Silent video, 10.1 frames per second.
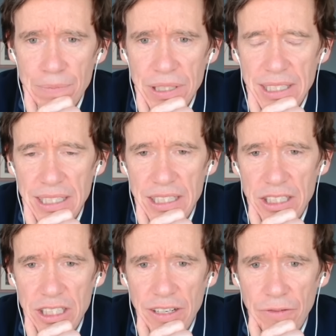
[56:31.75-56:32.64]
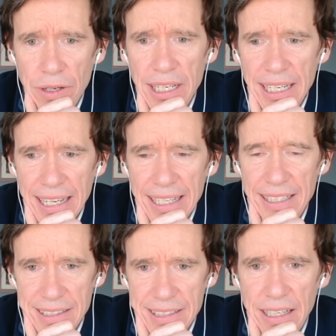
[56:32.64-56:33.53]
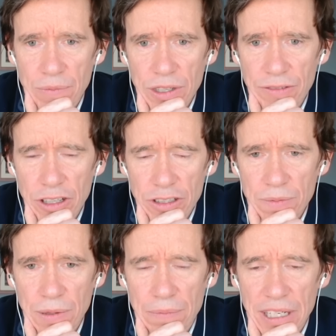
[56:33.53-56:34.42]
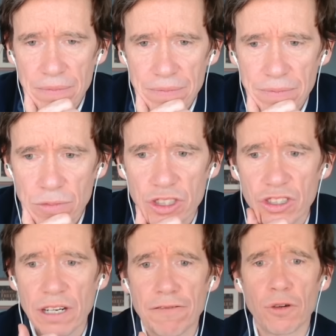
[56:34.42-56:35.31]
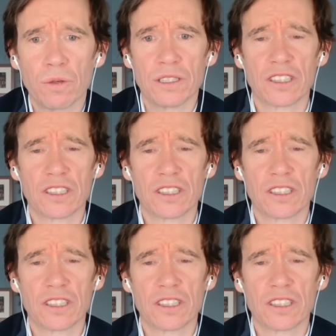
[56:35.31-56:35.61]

But if we're going to get this done, we've got to be a bit more straightforward.